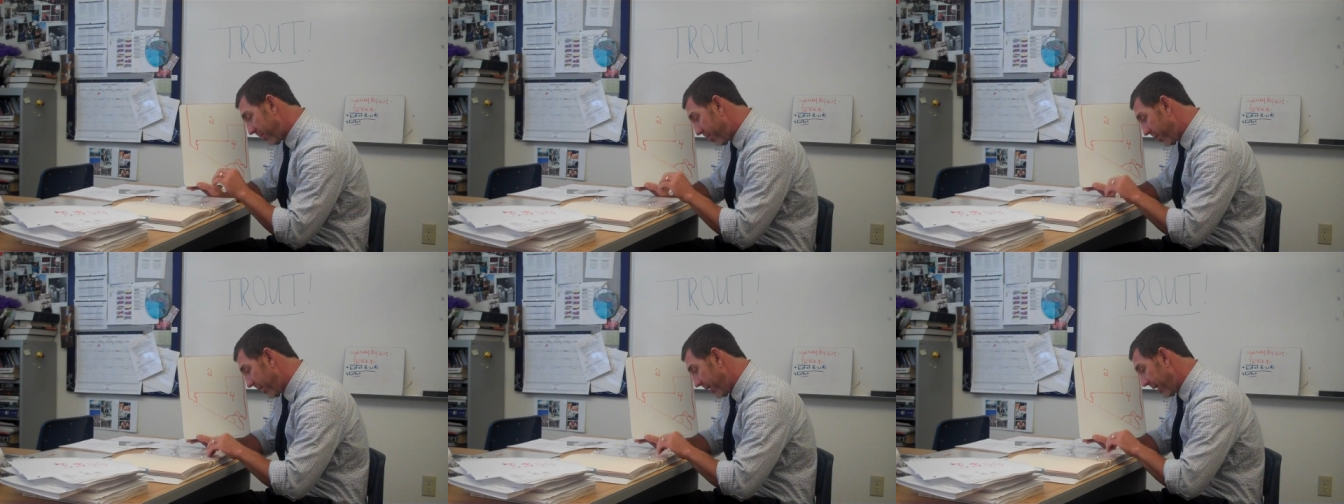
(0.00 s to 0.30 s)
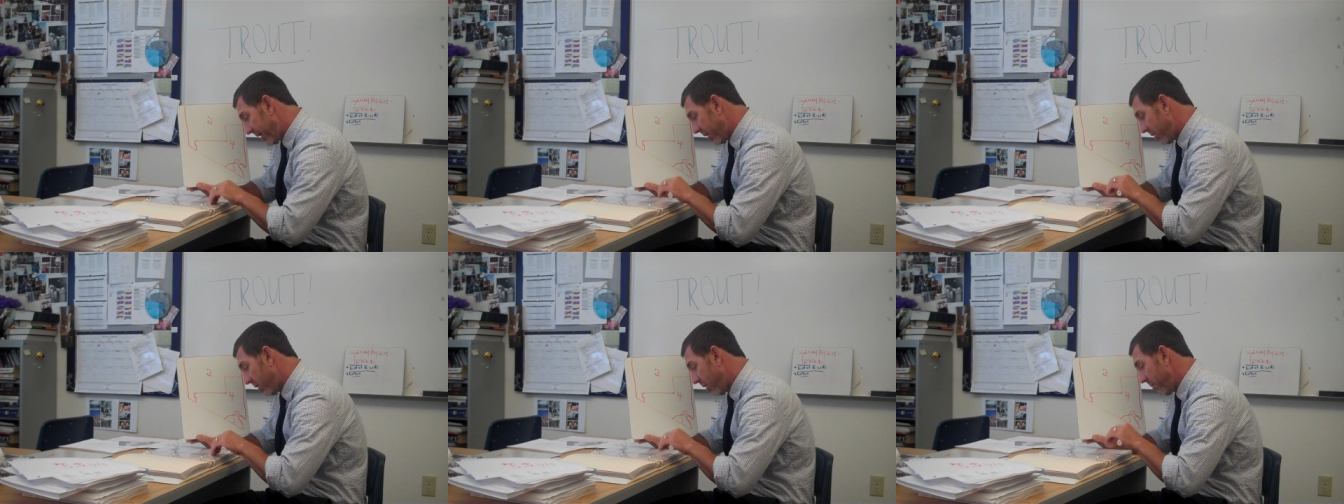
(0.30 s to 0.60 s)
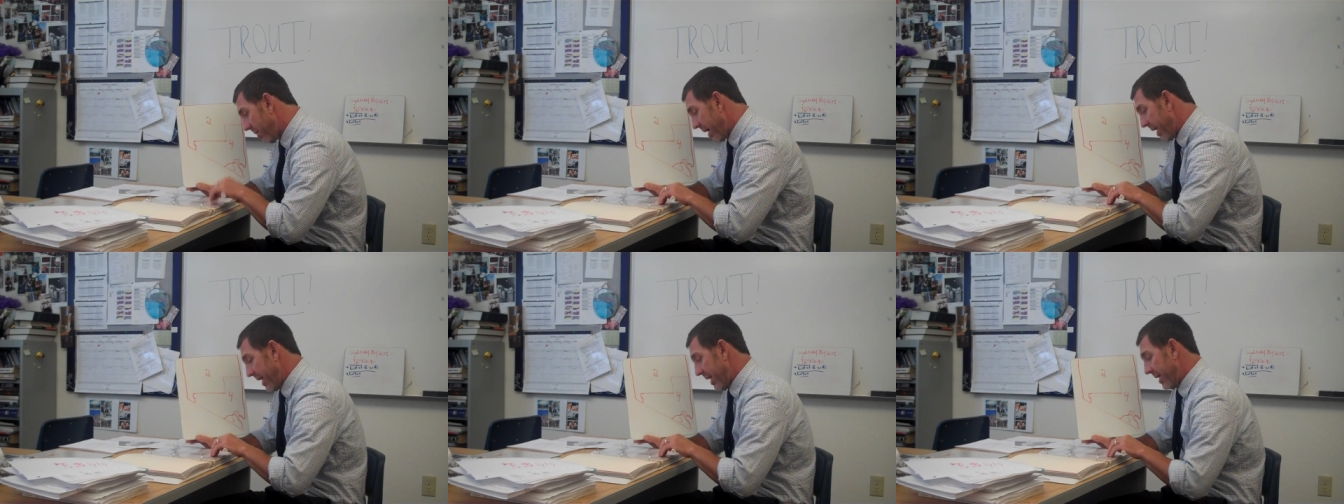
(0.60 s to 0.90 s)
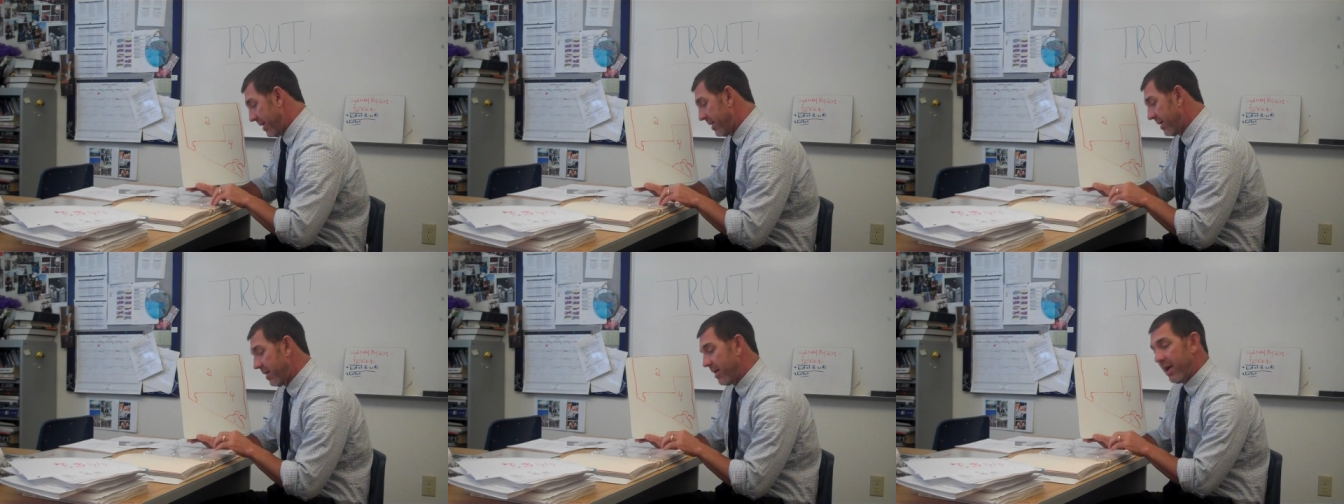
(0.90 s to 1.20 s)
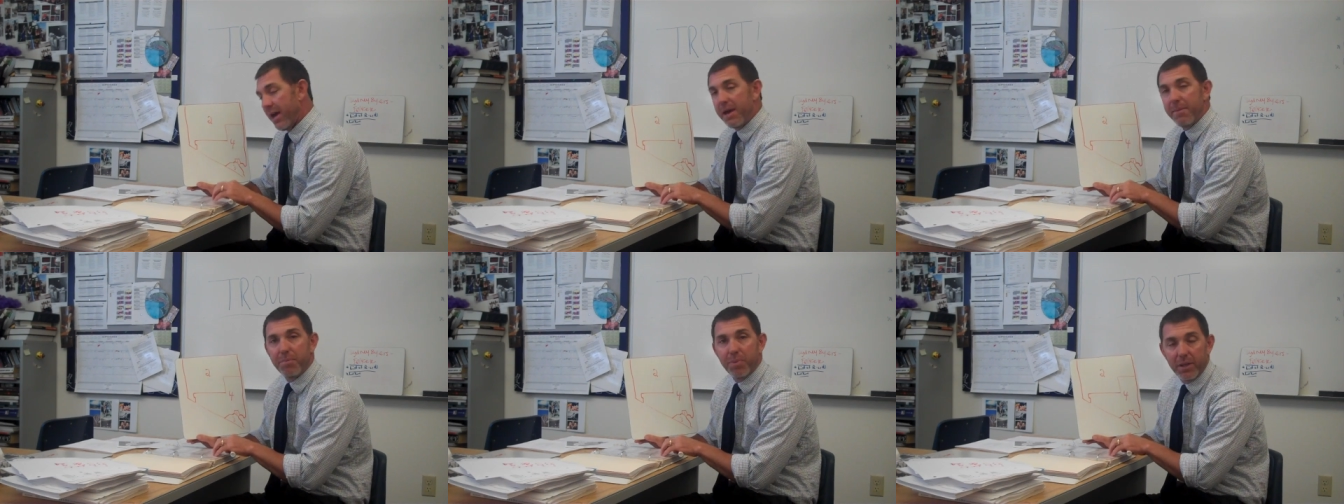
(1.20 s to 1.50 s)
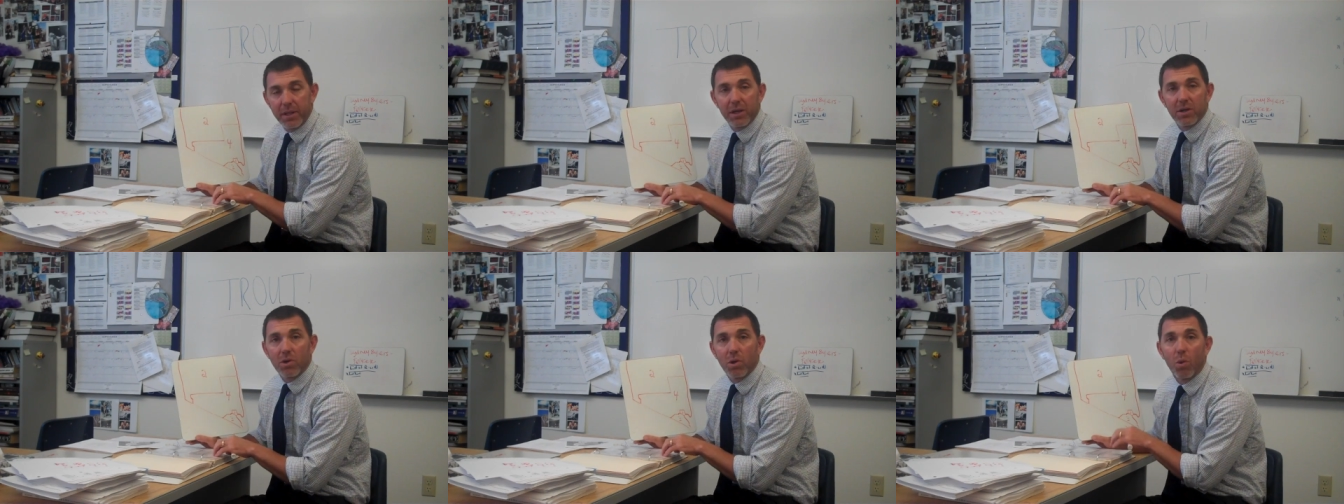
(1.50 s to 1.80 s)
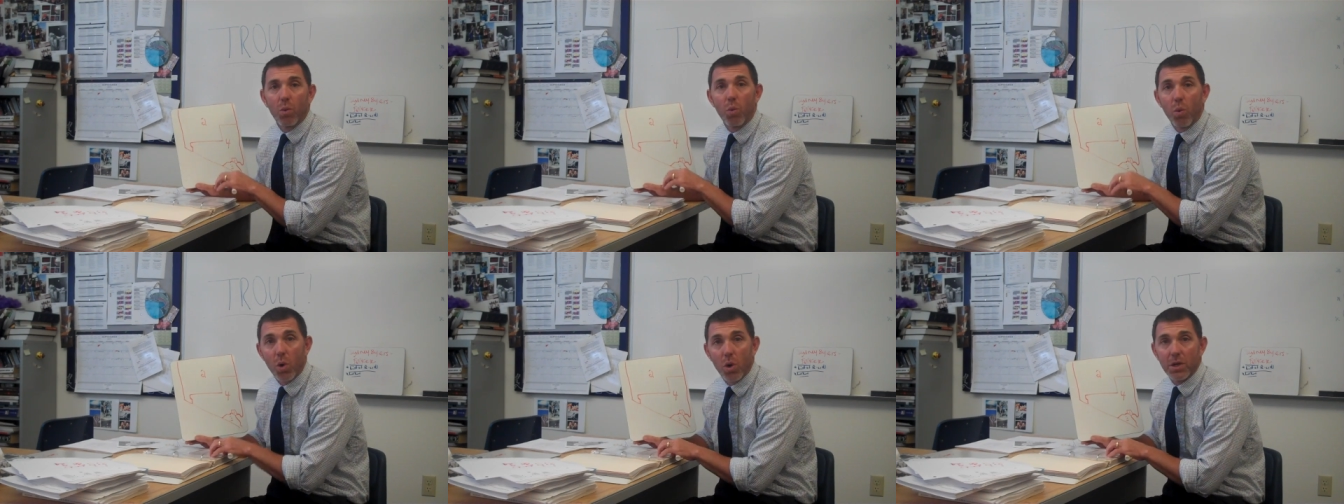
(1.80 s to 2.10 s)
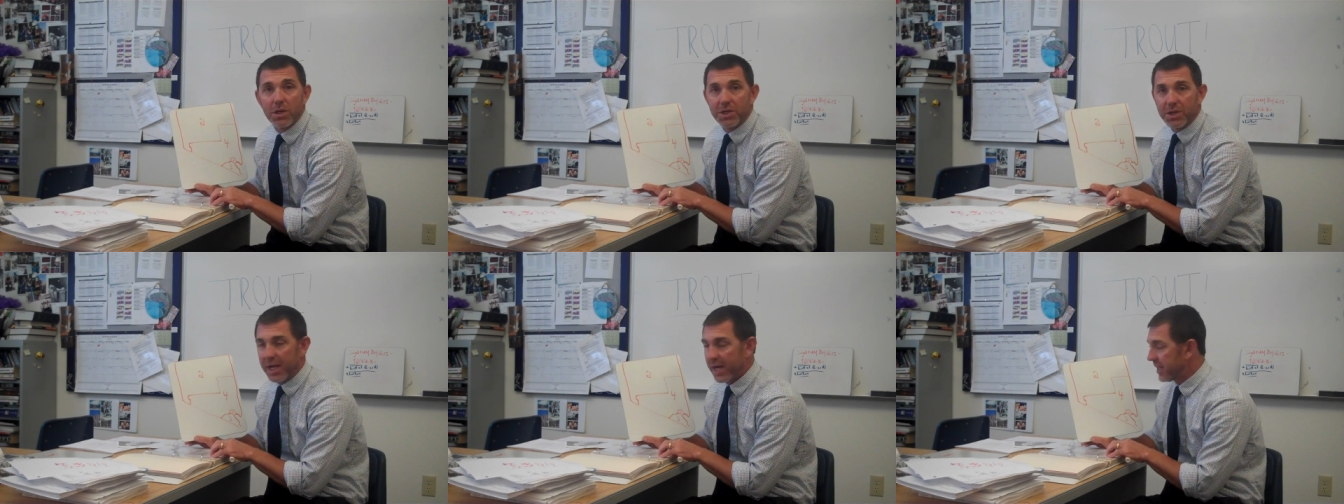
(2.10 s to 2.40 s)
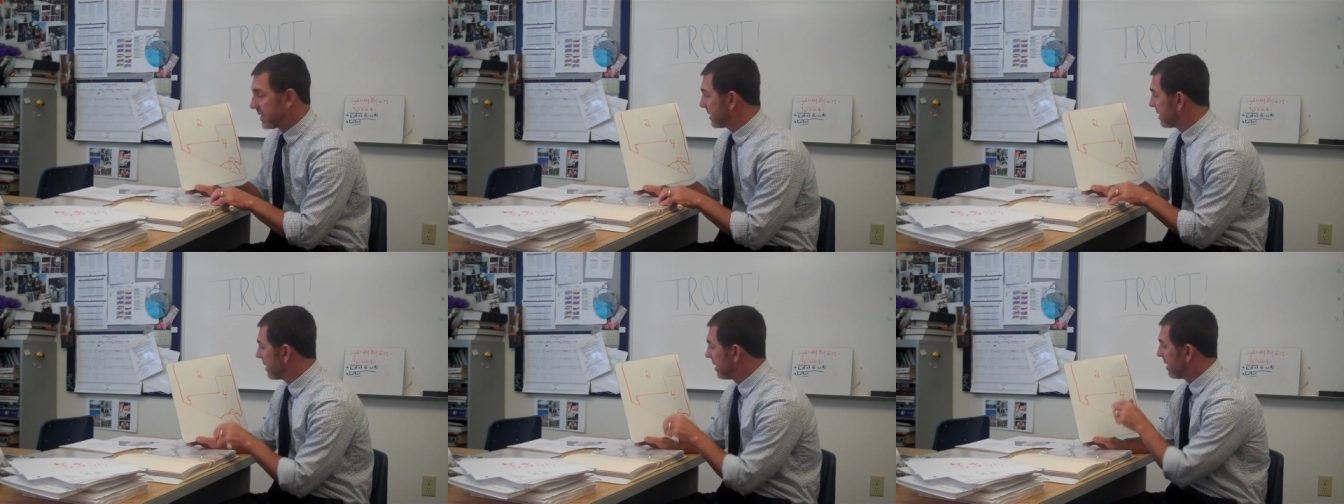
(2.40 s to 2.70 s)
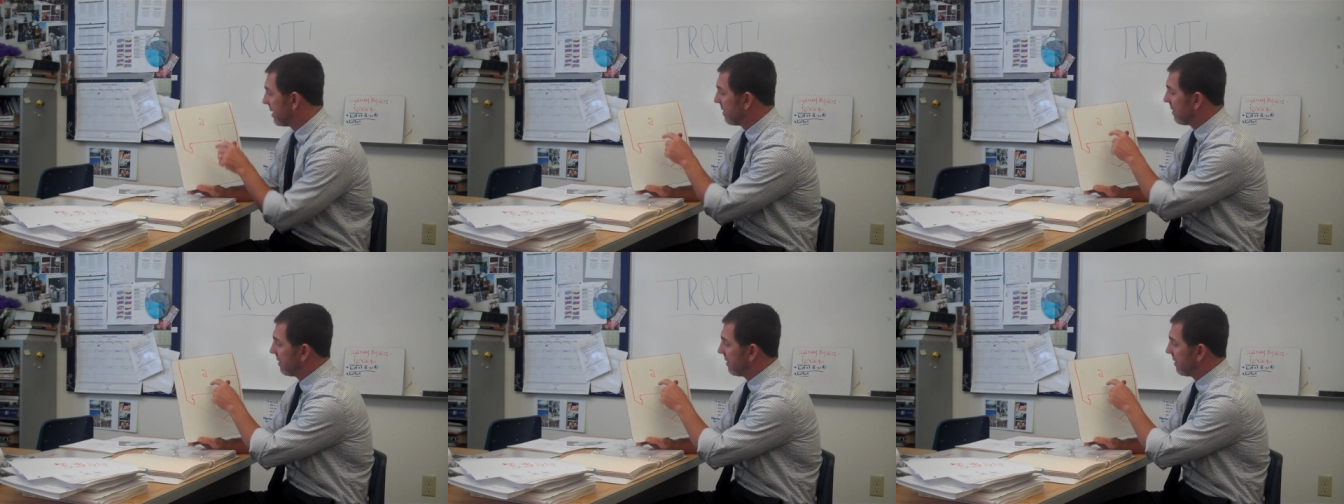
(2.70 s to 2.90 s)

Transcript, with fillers: political money, a political war chest.